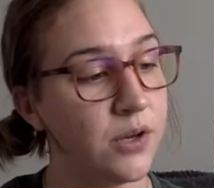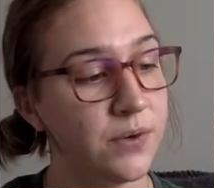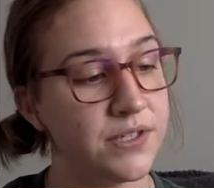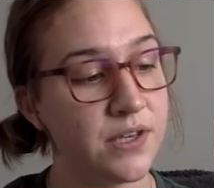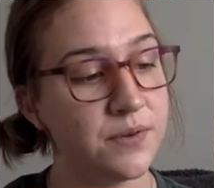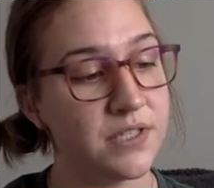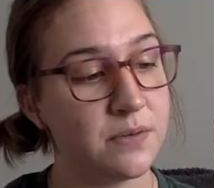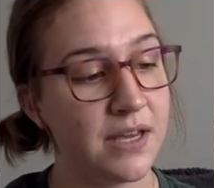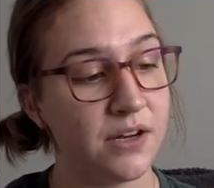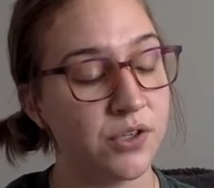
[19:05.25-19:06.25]
who was used to
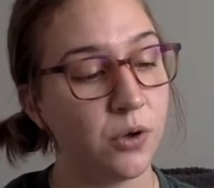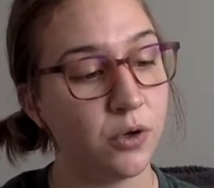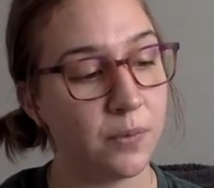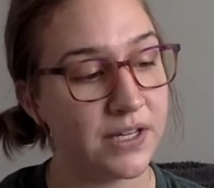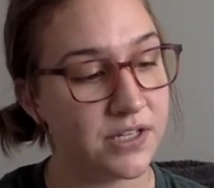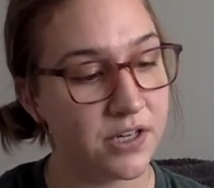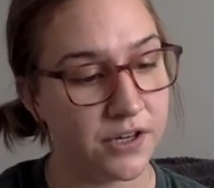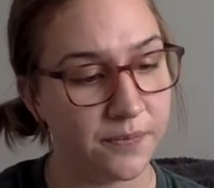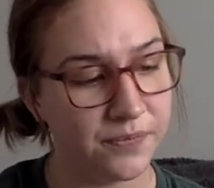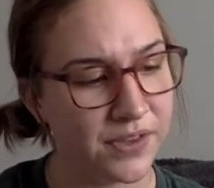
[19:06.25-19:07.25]
being told what to
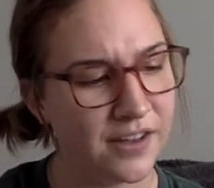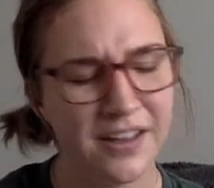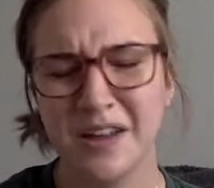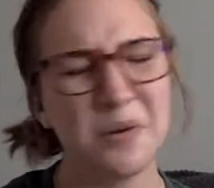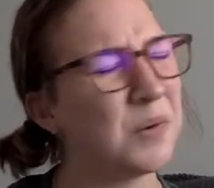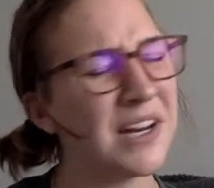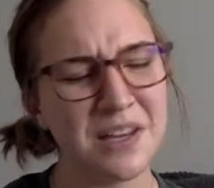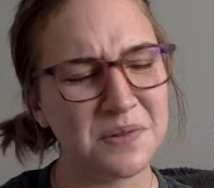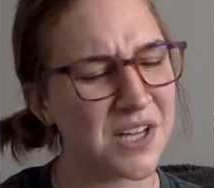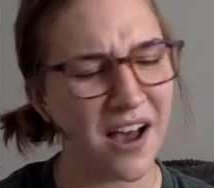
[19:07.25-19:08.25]
do. "What are
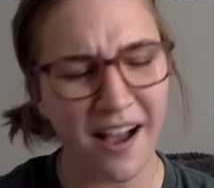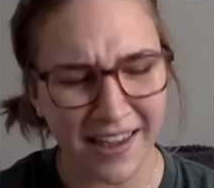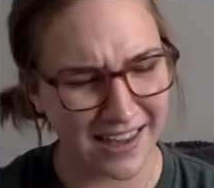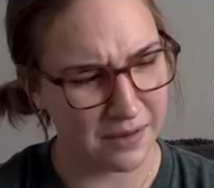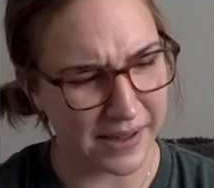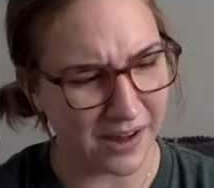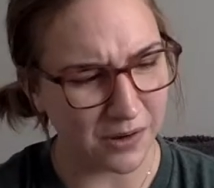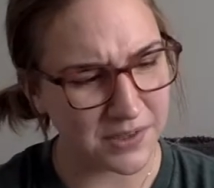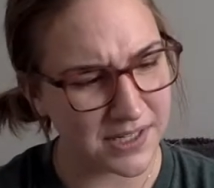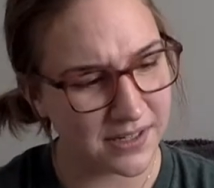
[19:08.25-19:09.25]
you talking
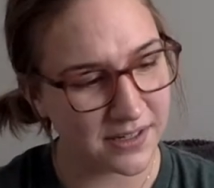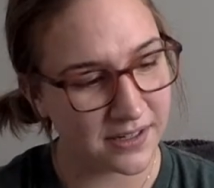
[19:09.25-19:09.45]
about?"